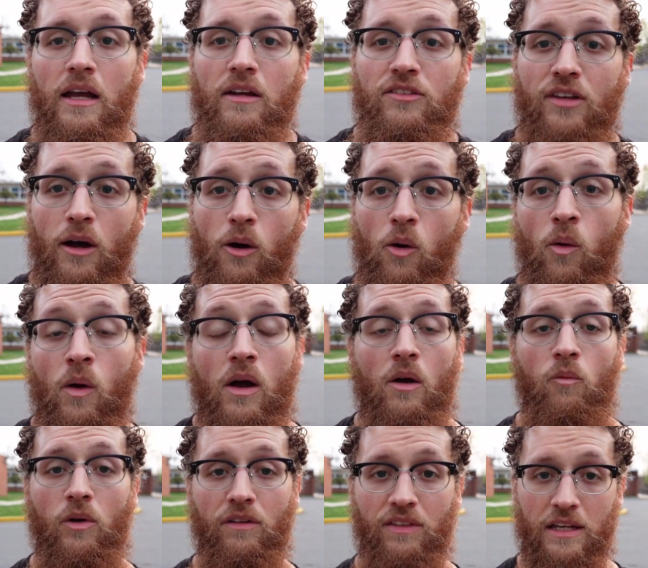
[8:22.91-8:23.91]
so
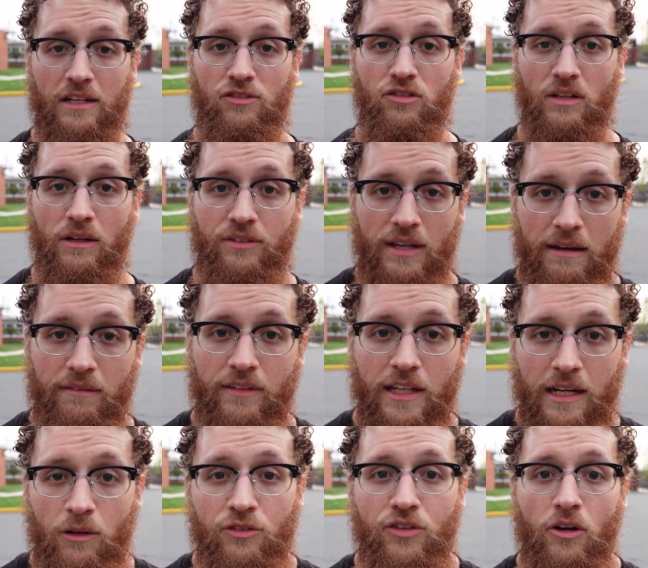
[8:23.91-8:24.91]
one of the issues I was having
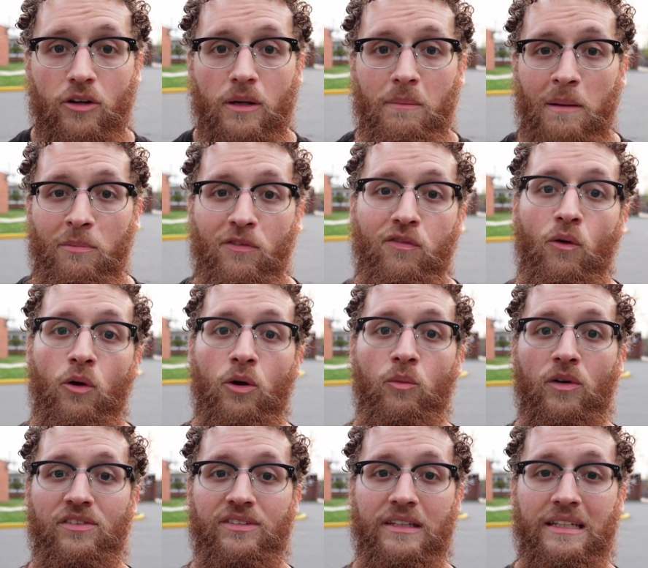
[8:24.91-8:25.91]
like I was talking about before
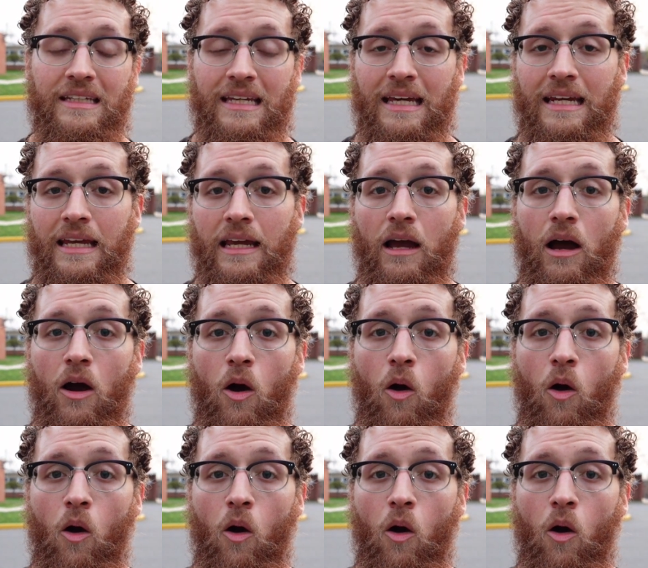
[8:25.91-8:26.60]
was getting